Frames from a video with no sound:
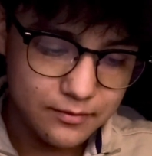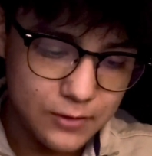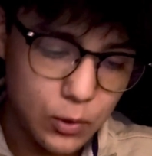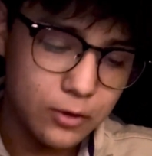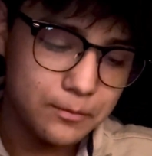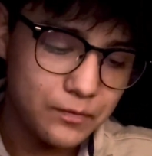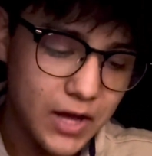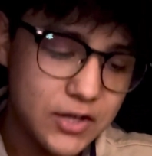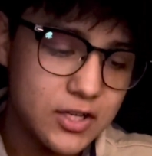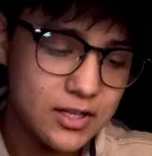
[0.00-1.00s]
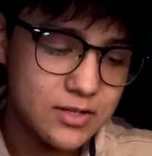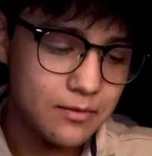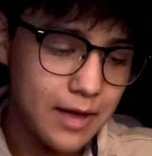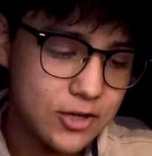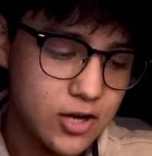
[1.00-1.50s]
Well, actually, let's
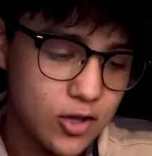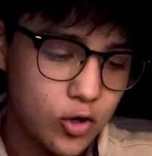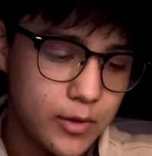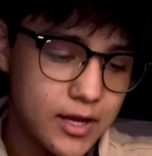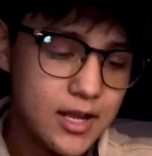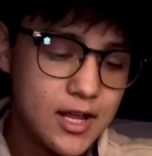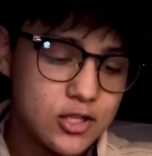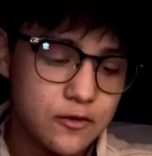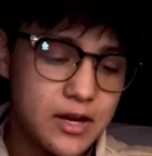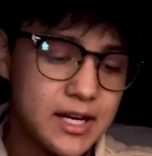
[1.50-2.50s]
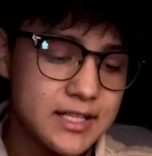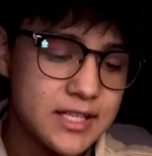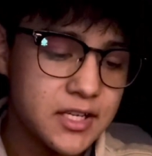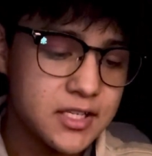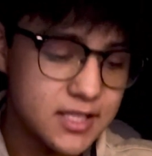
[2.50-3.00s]
backtrack a little bit. So for
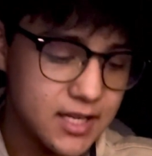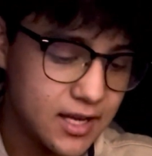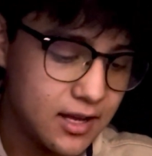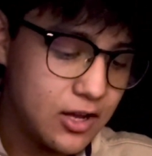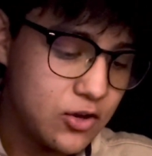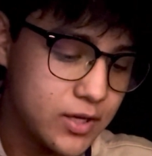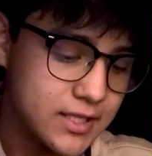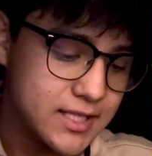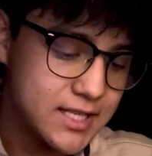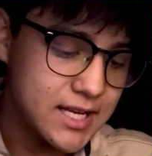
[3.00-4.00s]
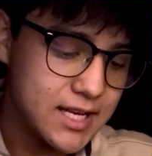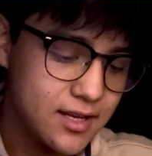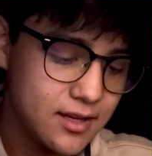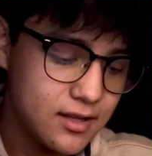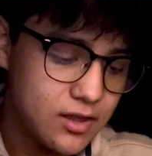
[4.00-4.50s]
inconsistency, you can see
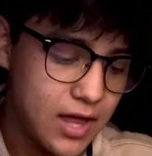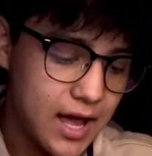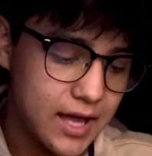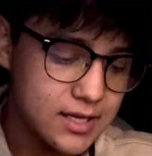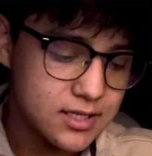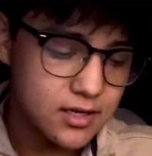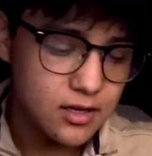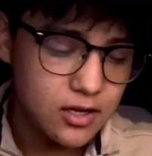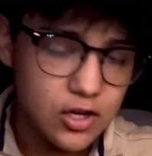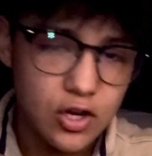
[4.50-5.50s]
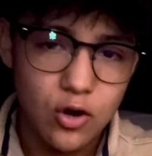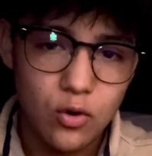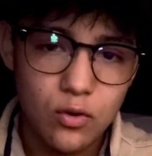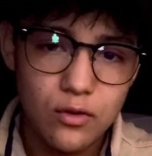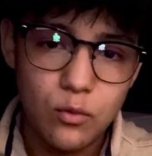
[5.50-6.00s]
that,
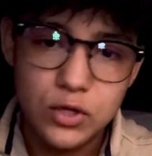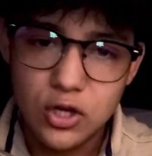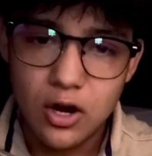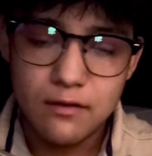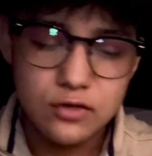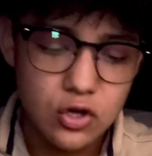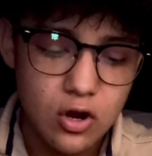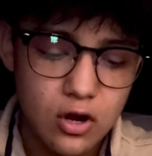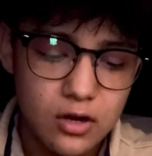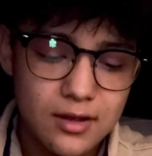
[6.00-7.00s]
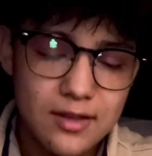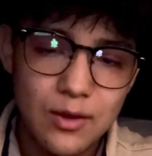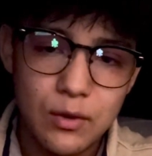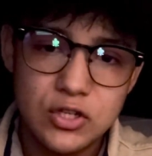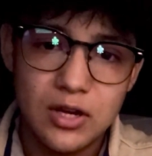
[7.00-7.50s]
we started off strong,
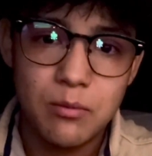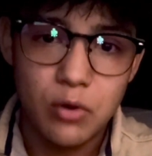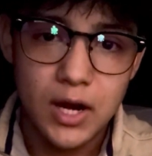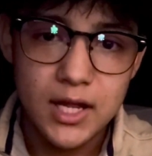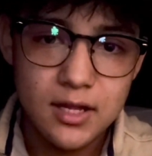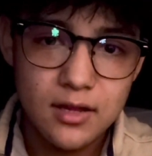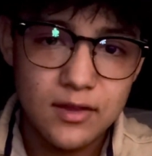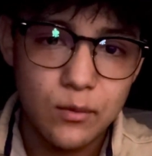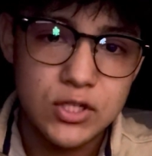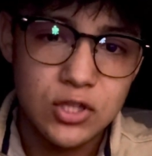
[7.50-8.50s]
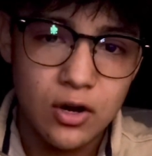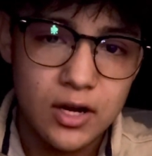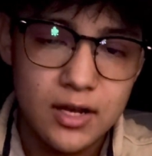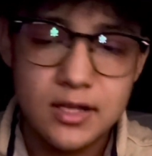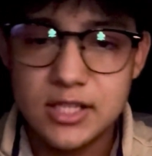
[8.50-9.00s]
then we took a break, then we
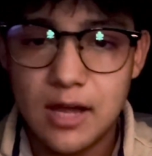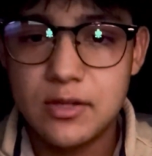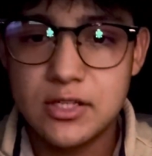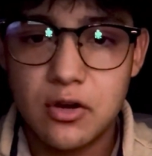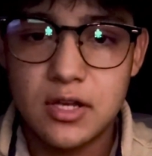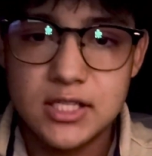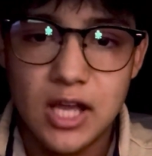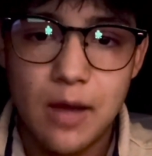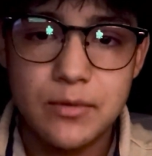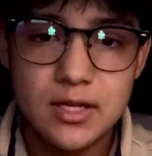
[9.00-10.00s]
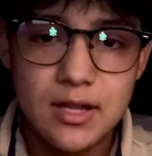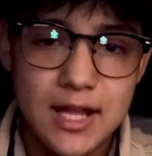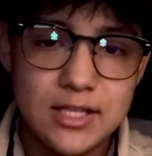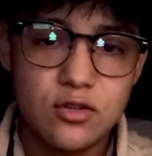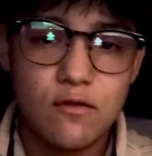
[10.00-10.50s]
started and stopped and started and stopped,
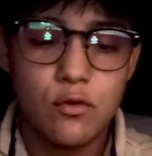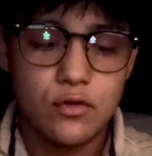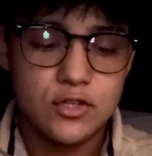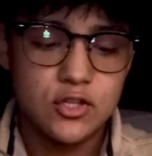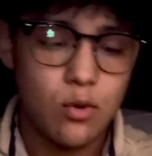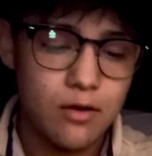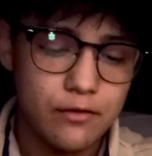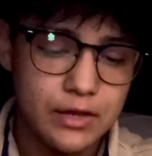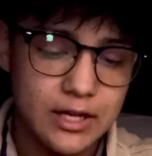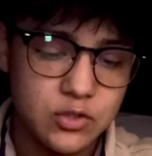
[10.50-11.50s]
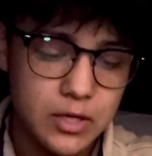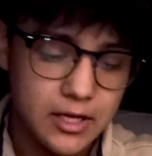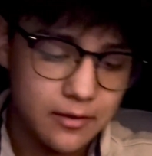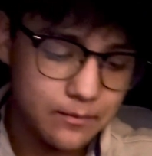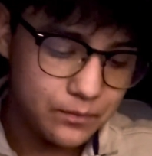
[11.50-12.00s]
and so forth and so on for the next week.